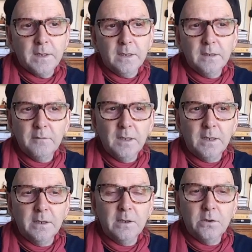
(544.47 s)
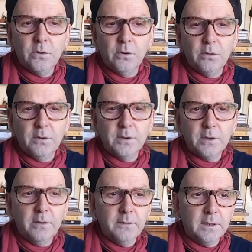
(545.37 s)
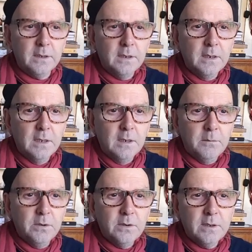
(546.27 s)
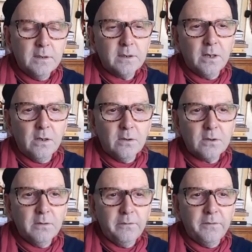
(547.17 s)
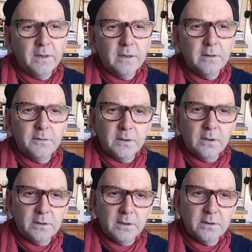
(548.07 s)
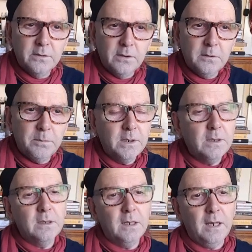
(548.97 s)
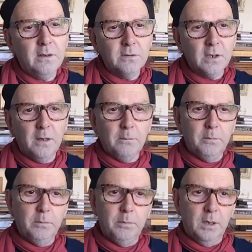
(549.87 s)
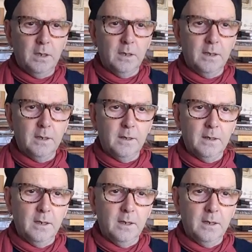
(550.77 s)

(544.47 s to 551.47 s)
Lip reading: kind of line drawings of it. But you can see there's a colossal figure of the goddess Nuit being held up by